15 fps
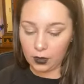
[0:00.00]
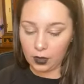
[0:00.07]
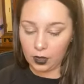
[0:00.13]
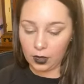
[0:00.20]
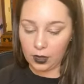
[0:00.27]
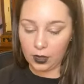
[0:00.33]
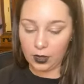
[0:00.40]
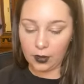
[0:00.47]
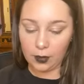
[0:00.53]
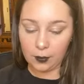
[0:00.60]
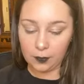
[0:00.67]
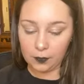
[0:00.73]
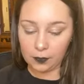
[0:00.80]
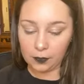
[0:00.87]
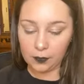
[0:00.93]

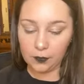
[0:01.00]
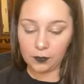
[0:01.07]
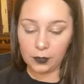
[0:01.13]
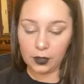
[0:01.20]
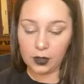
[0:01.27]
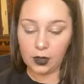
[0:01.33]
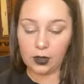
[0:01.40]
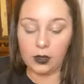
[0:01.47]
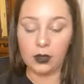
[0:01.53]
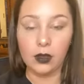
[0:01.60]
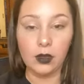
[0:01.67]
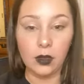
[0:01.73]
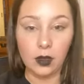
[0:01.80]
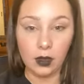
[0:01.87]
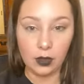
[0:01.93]
and
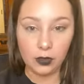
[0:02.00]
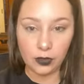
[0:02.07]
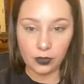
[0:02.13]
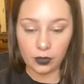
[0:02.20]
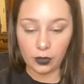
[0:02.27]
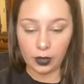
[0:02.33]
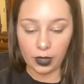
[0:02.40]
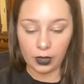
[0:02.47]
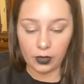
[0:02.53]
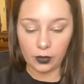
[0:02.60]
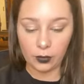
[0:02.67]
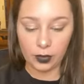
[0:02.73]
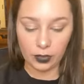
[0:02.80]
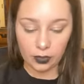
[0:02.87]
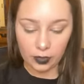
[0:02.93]
I'll just go ahead and
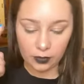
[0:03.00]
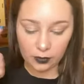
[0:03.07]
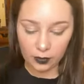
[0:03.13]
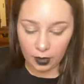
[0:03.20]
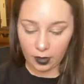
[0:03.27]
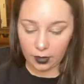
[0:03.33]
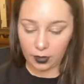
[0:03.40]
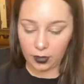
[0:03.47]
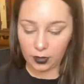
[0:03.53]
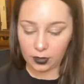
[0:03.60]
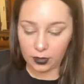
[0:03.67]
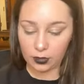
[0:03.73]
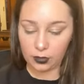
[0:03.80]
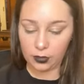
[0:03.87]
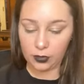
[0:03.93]
with this side, I'll
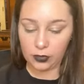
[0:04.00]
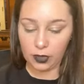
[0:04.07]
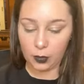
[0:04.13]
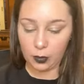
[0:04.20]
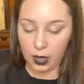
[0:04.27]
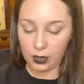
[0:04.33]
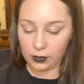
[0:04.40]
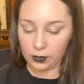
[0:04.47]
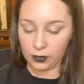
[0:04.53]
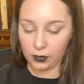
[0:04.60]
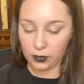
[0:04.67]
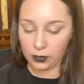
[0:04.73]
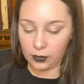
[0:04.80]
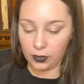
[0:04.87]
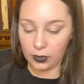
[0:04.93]
use a
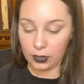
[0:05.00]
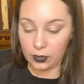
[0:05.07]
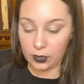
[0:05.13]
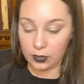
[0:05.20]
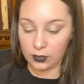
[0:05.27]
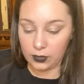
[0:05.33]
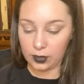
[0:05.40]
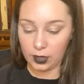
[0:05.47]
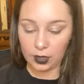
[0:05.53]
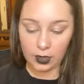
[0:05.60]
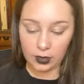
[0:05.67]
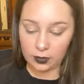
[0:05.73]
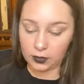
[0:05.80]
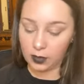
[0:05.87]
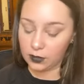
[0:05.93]
pencil so that you can see.
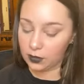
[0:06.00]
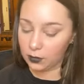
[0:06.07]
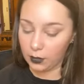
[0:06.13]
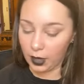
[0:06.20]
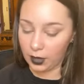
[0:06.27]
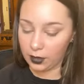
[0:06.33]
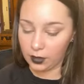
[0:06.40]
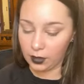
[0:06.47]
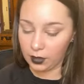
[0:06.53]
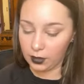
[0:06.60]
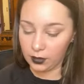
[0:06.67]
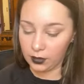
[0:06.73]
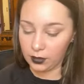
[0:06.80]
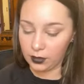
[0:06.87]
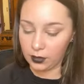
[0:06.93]
It doesn't matter
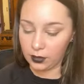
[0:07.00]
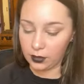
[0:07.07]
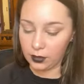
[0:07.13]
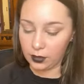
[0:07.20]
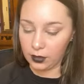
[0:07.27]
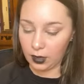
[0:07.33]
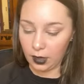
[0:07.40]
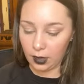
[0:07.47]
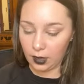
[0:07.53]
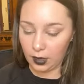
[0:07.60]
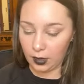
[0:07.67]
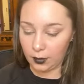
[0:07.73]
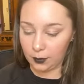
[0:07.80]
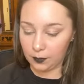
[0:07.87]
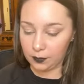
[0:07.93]

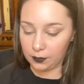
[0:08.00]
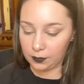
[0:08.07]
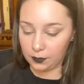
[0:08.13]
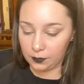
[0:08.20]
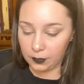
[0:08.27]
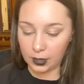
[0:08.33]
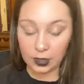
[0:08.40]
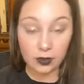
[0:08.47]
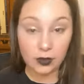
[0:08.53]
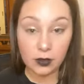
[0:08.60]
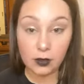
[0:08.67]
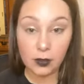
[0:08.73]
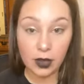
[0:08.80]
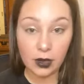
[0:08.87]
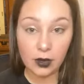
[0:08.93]

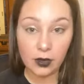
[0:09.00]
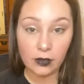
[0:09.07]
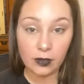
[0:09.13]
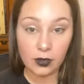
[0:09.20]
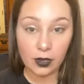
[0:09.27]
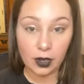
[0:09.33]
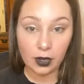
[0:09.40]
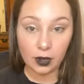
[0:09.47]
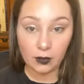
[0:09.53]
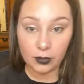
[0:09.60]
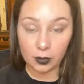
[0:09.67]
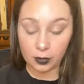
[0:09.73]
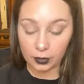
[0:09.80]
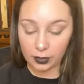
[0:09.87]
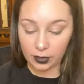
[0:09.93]
if you're not
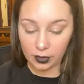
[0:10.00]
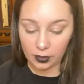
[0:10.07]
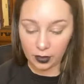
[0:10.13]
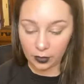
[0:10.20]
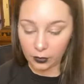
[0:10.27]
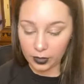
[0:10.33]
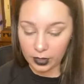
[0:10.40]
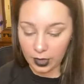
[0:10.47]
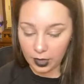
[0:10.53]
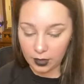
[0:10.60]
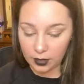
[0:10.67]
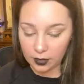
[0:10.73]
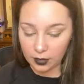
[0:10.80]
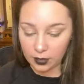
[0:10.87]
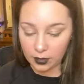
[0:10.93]
comfortable with a liquid yet.
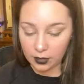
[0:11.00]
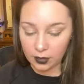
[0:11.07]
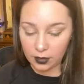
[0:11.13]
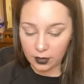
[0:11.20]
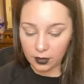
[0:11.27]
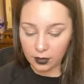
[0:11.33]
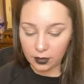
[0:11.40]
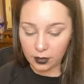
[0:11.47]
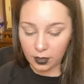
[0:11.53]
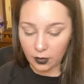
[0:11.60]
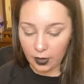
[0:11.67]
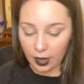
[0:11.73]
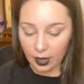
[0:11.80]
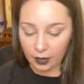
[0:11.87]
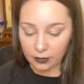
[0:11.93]
You don't
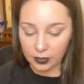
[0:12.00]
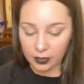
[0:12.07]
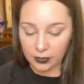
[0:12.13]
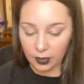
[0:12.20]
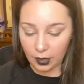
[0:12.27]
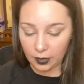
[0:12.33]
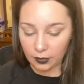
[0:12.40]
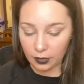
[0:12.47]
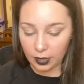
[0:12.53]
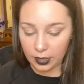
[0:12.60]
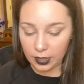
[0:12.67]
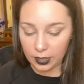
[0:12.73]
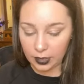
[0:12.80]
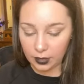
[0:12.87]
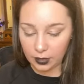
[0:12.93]
have to dive right
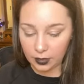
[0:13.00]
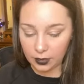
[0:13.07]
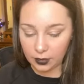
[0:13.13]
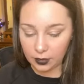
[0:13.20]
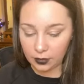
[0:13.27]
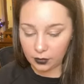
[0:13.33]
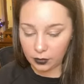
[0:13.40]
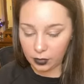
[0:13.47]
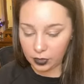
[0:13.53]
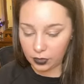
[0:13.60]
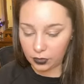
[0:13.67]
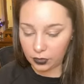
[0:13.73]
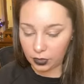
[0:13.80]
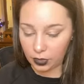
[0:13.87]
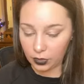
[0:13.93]
in. Where did
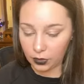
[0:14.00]
you go?